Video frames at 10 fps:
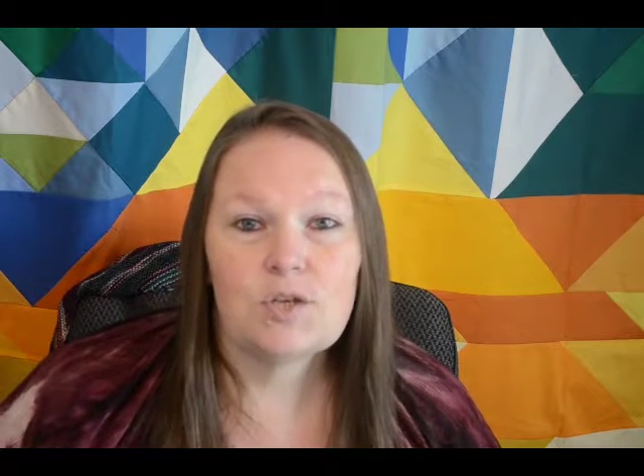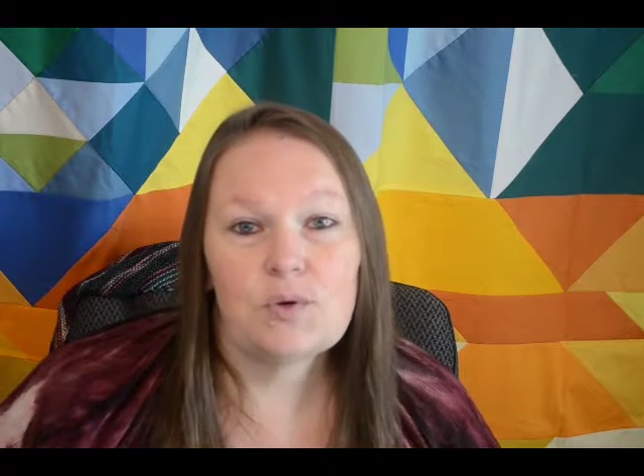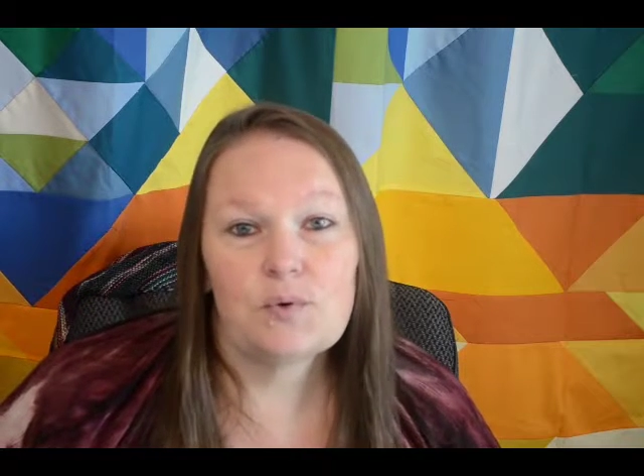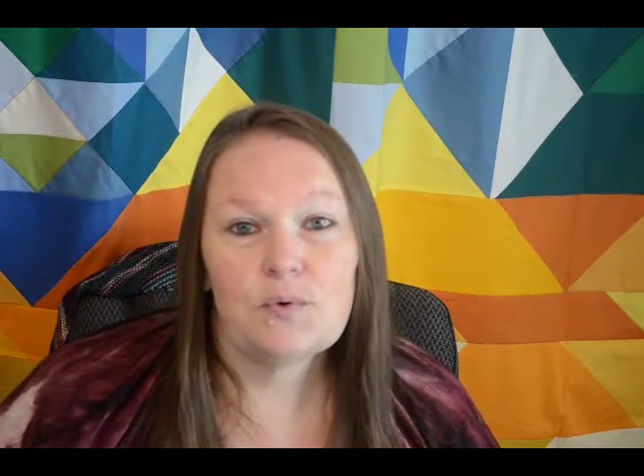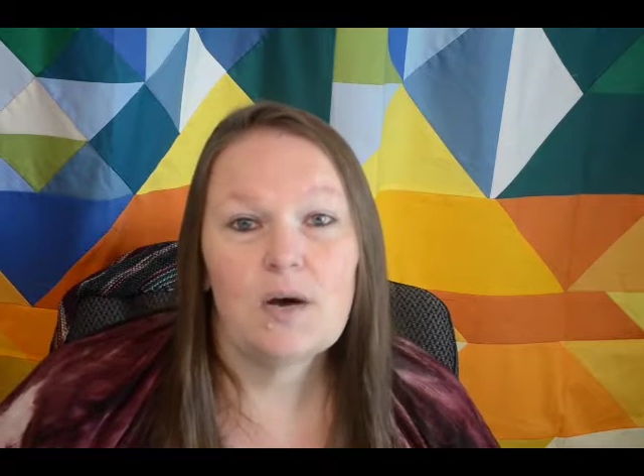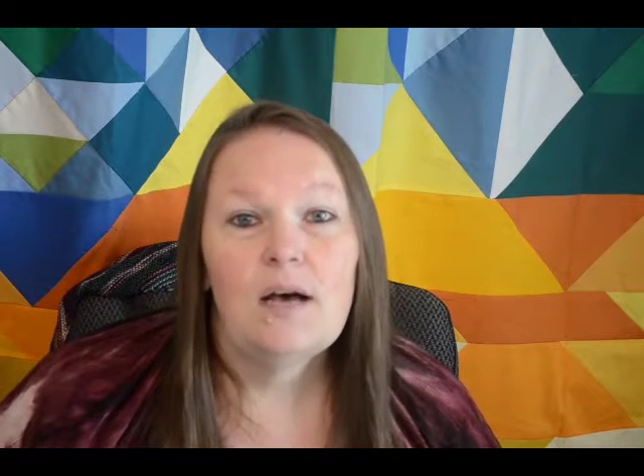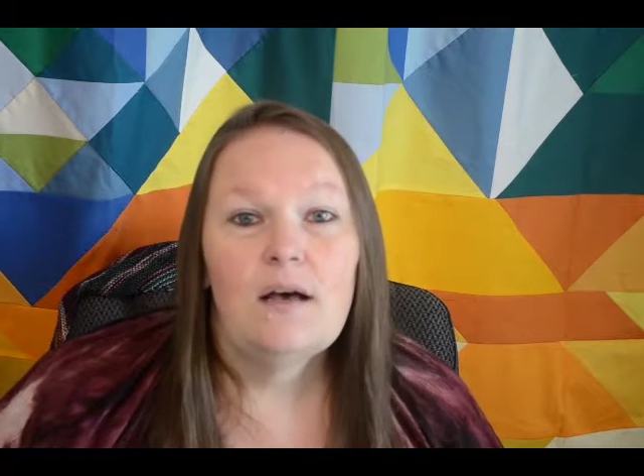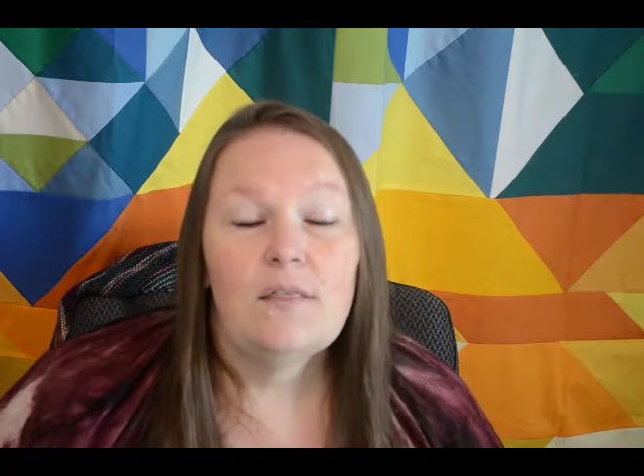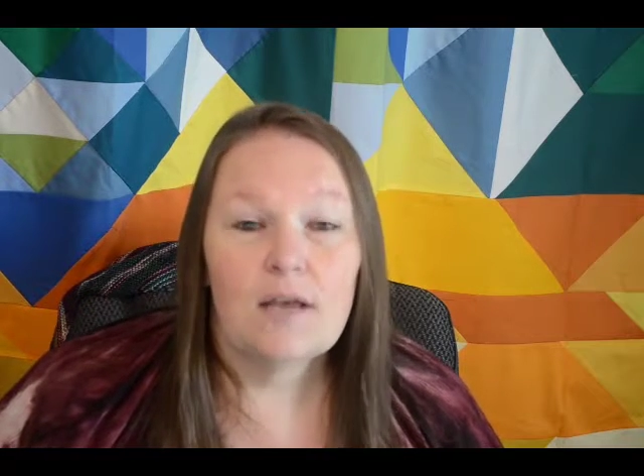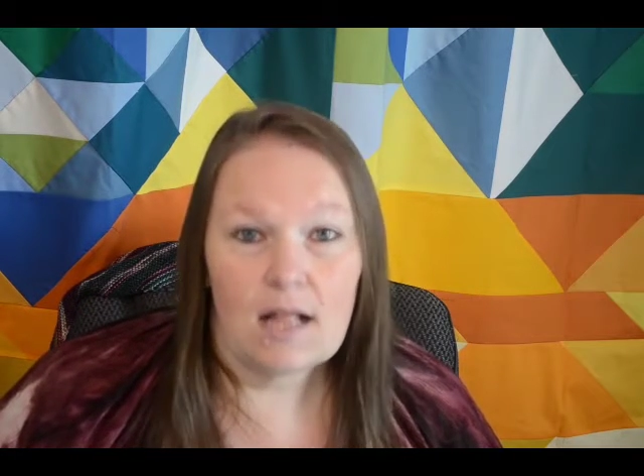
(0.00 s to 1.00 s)
to
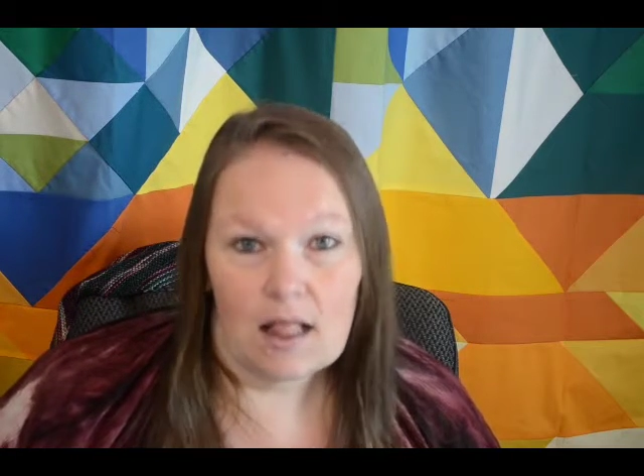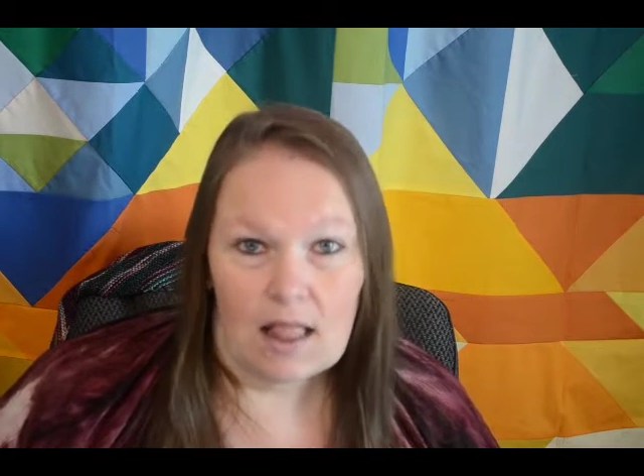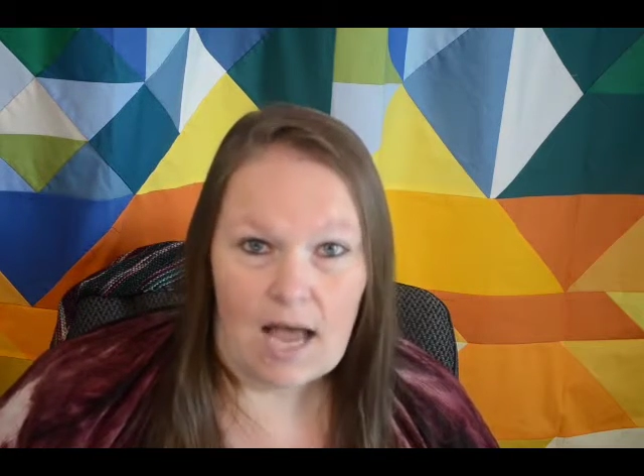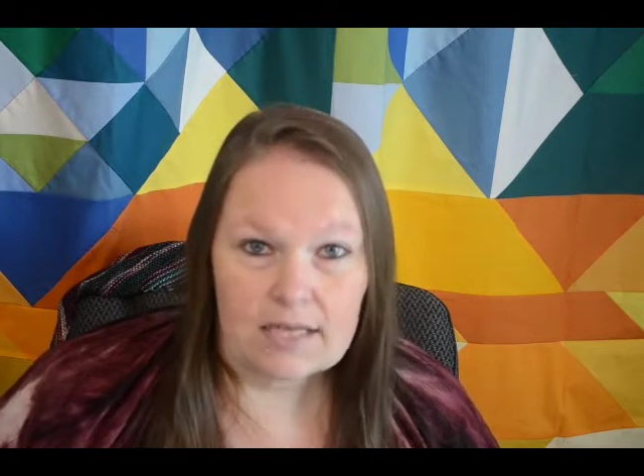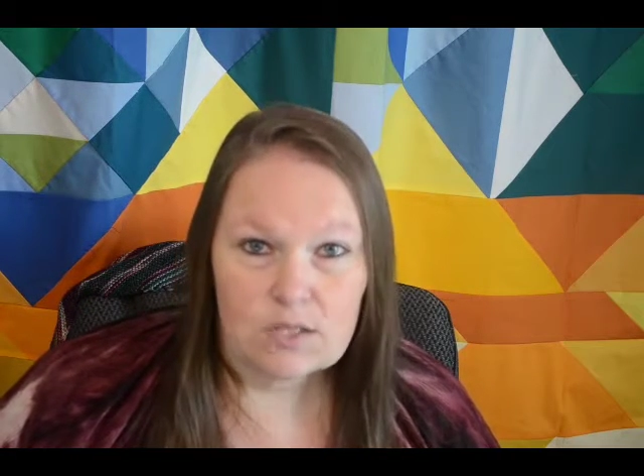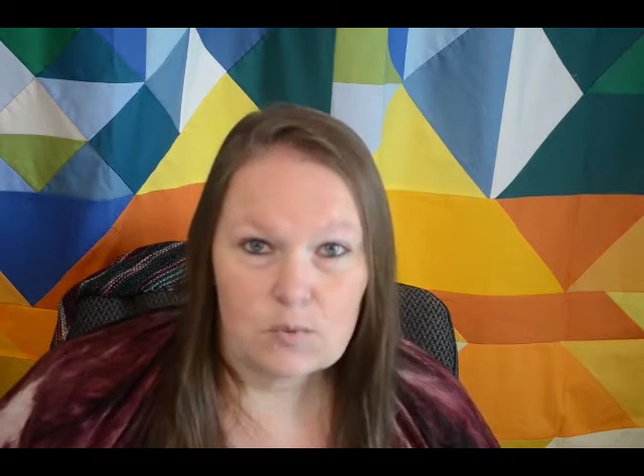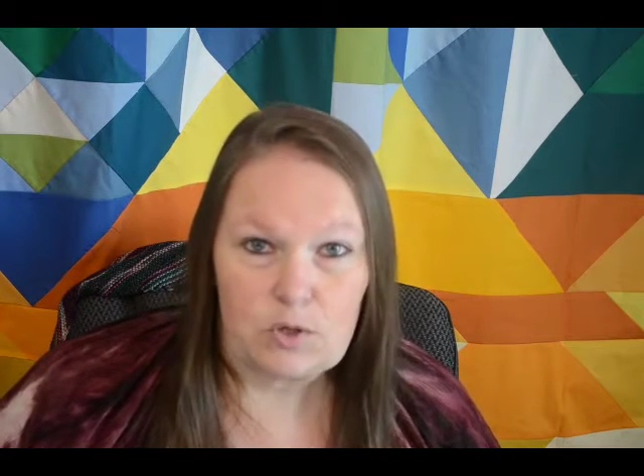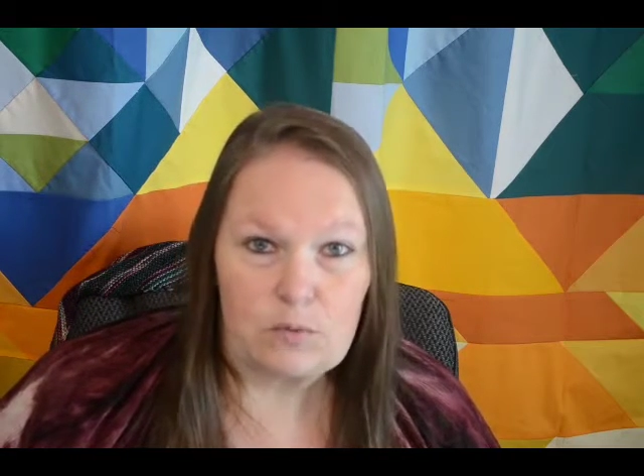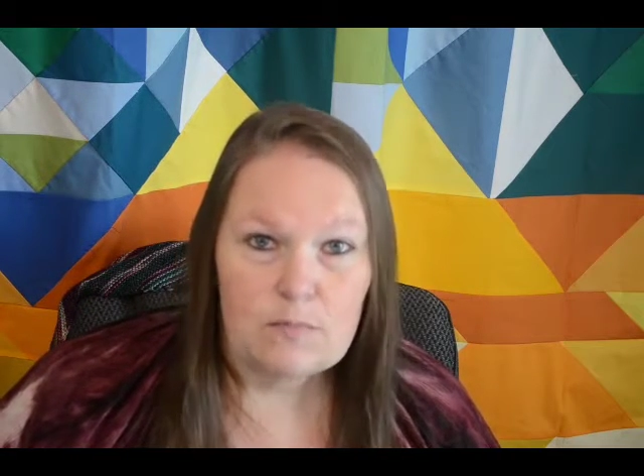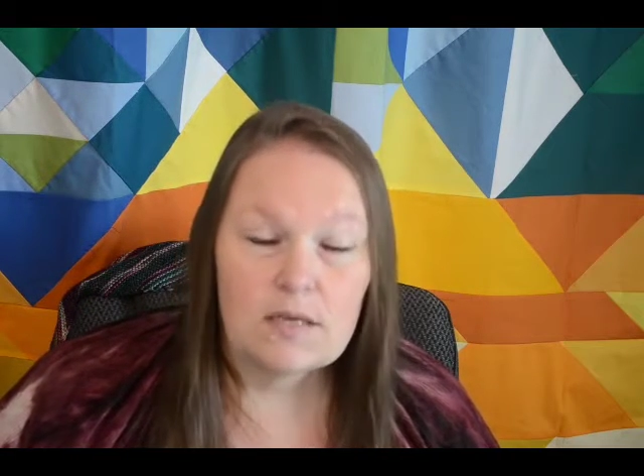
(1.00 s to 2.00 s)
the
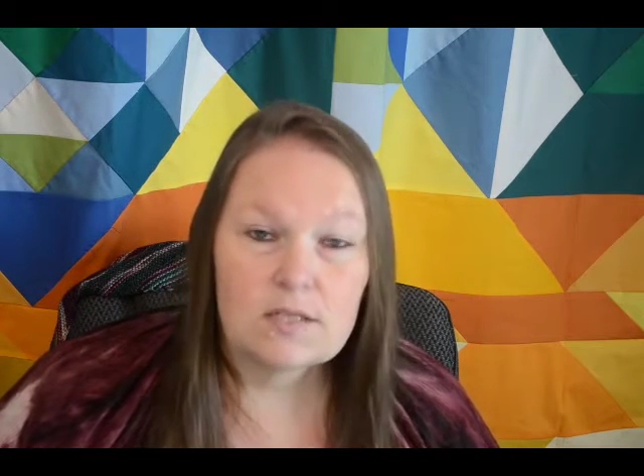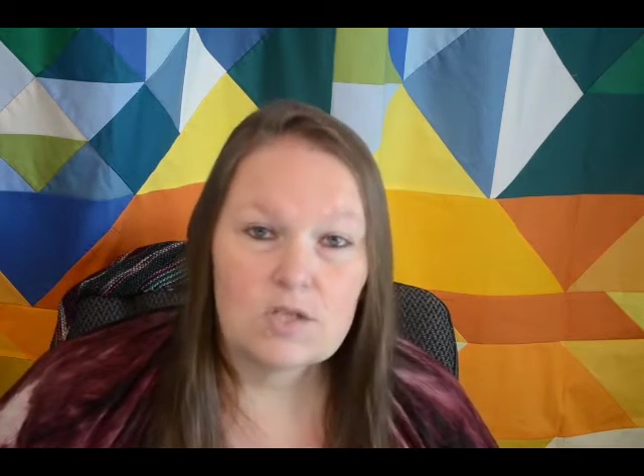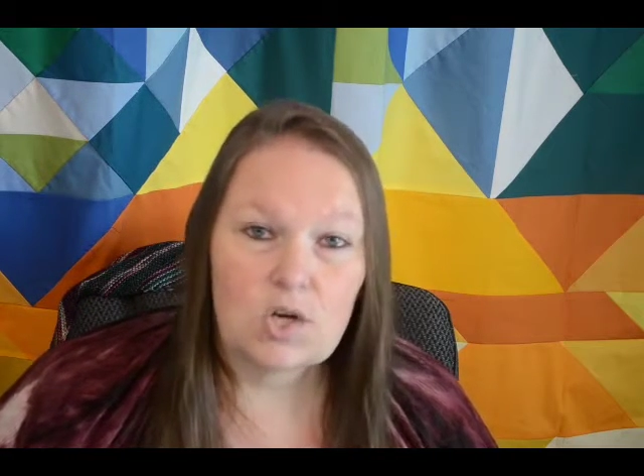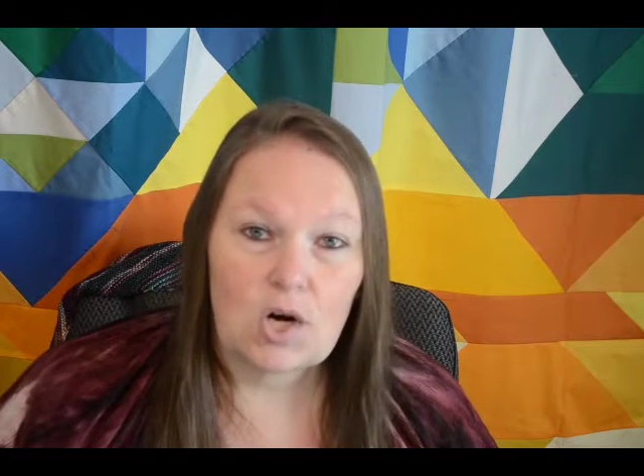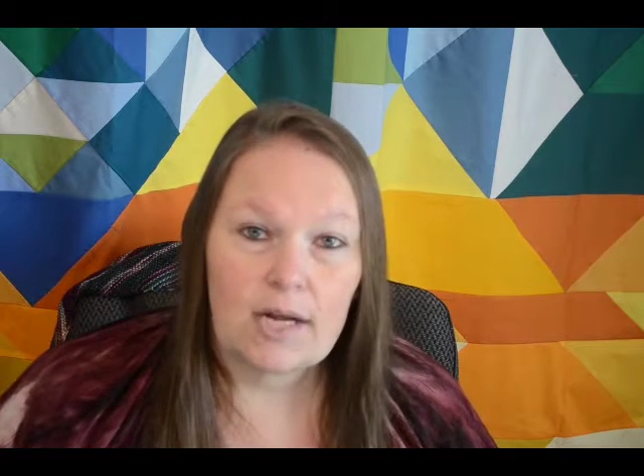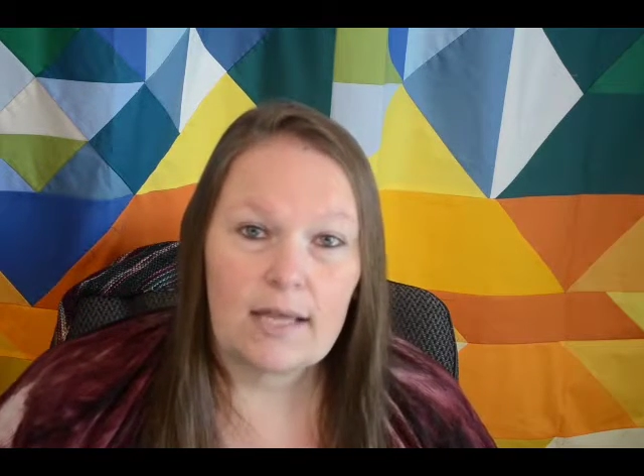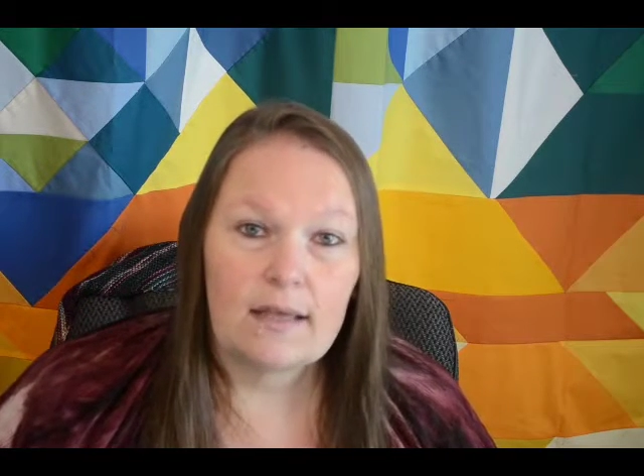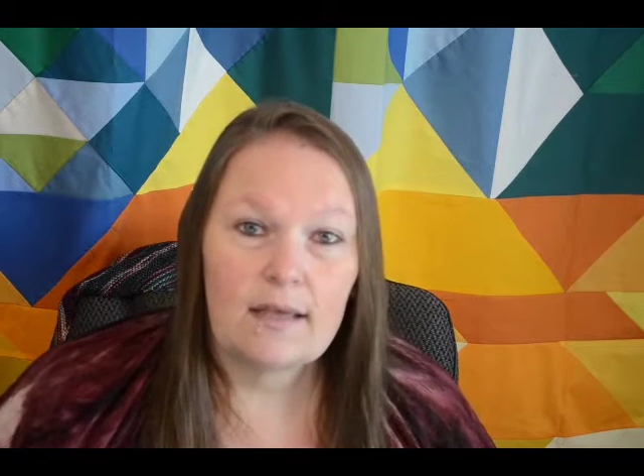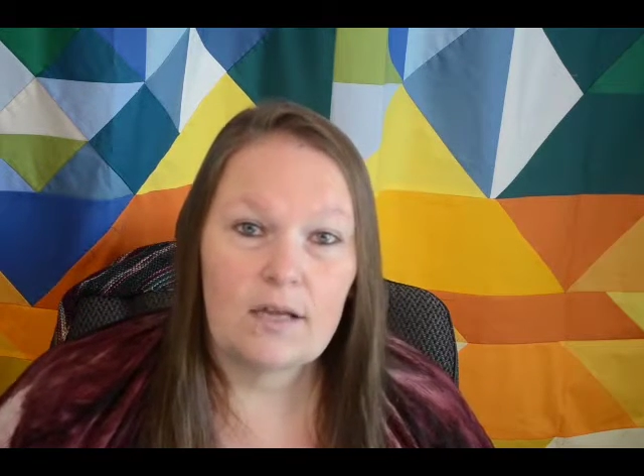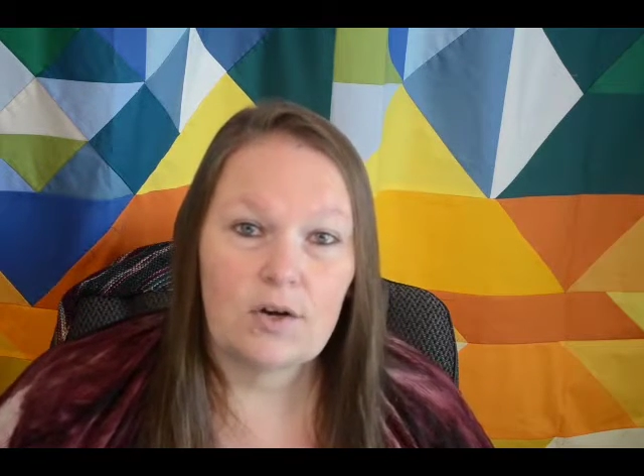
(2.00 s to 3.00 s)
classroom
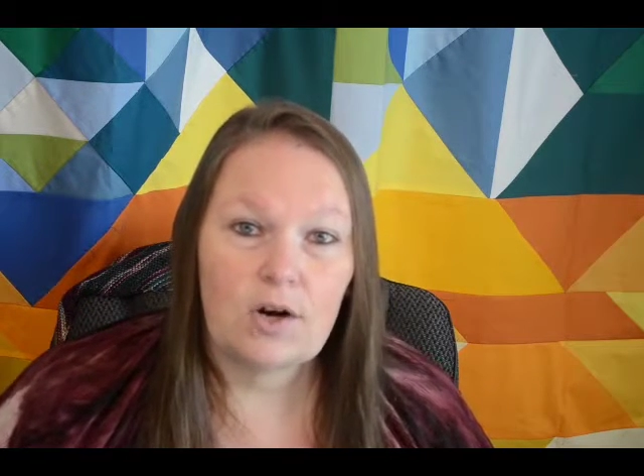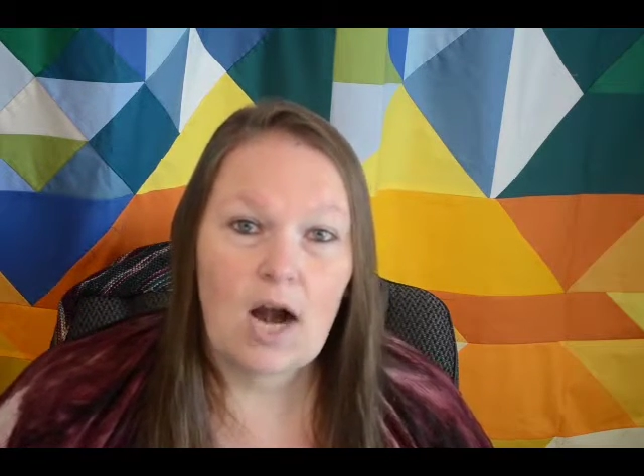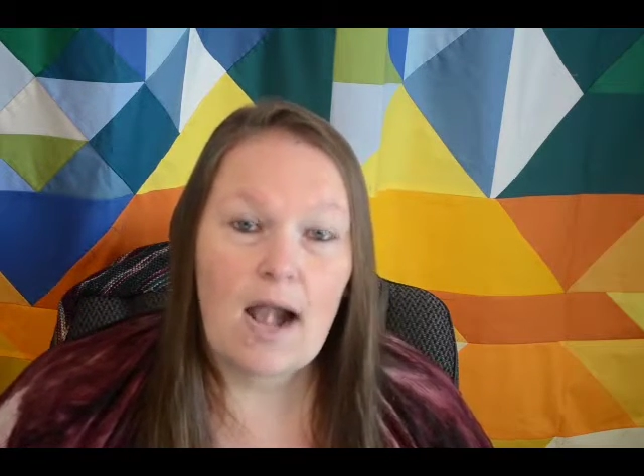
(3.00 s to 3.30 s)
starting here